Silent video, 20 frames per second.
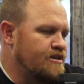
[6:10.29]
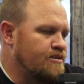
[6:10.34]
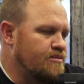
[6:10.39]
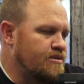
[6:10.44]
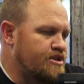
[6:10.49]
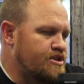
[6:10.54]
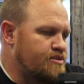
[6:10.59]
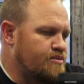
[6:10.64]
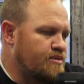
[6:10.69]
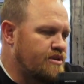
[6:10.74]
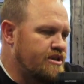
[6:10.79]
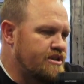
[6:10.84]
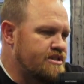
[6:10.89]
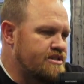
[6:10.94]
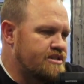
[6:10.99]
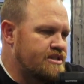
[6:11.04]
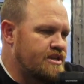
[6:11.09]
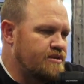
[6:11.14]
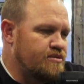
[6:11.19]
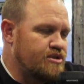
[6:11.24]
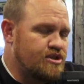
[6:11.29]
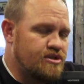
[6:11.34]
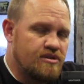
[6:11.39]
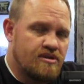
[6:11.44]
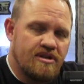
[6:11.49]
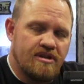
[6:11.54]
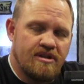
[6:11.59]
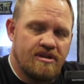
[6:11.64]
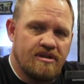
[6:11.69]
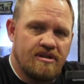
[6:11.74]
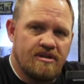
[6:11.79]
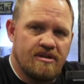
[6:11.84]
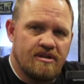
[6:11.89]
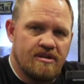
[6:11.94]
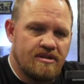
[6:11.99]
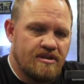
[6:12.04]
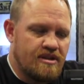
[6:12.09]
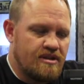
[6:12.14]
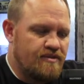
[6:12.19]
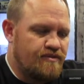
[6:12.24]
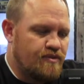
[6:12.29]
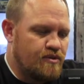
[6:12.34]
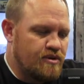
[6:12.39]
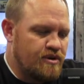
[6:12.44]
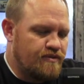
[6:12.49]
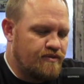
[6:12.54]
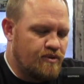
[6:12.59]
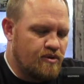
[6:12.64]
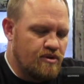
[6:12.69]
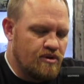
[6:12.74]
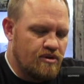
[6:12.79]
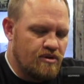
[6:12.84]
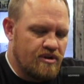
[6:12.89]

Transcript: which was it was shooting the 44